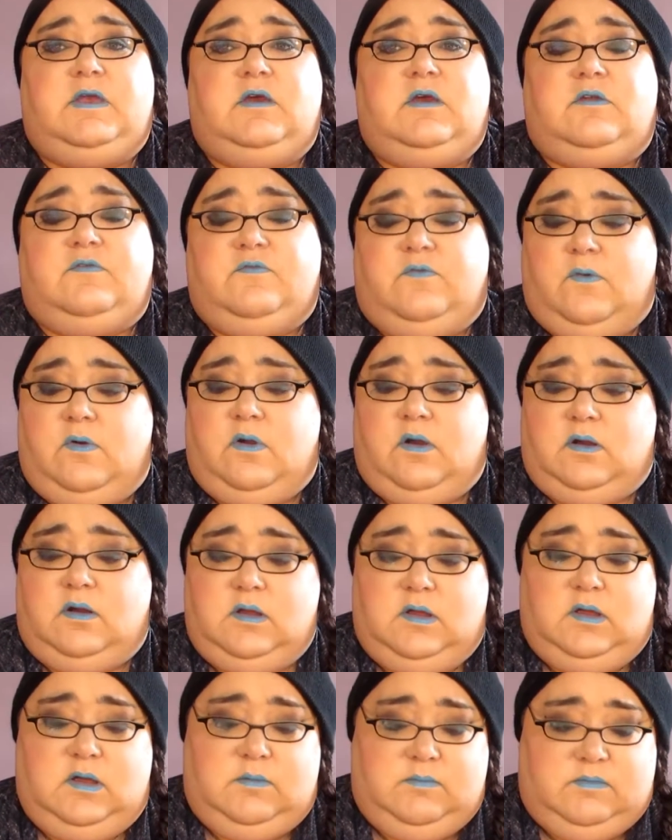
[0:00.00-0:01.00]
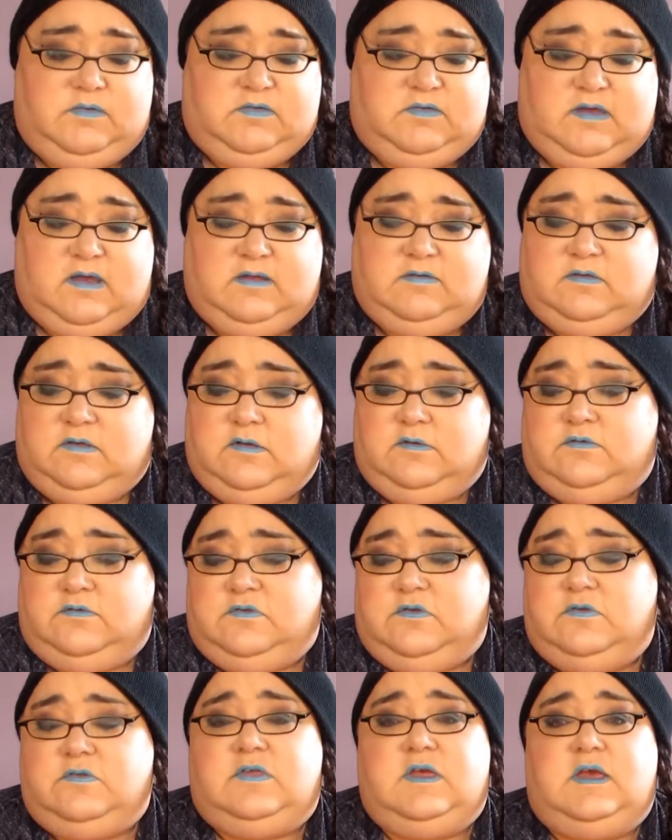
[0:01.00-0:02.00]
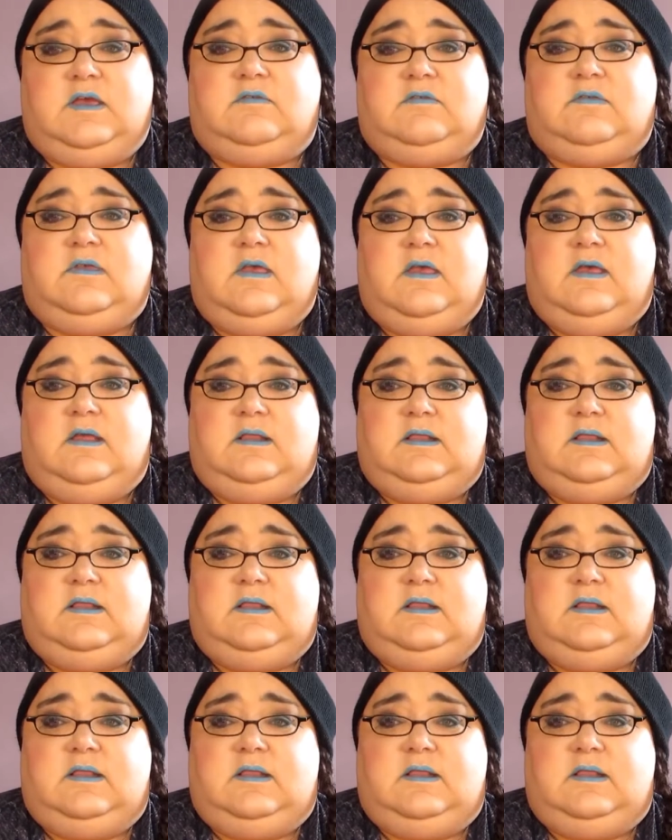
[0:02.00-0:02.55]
good for besides those two things,